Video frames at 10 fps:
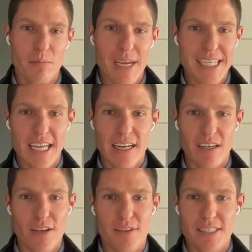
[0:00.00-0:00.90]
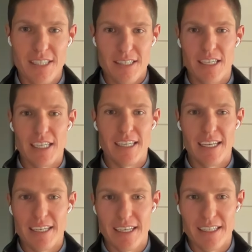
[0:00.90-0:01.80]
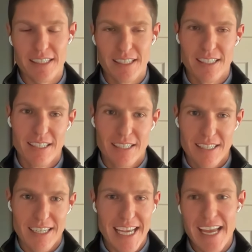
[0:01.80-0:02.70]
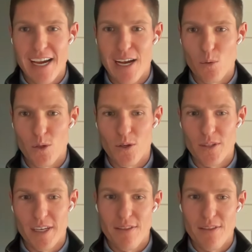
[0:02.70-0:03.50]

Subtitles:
maintaining authenticity in an AI world.